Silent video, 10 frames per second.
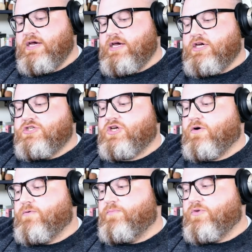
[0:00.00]
Yeah. So,
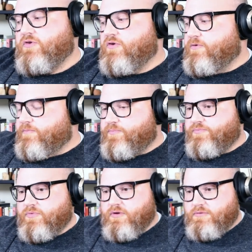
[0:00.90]
doors open that way.
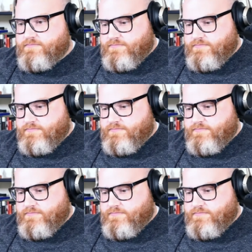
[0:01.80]
Right.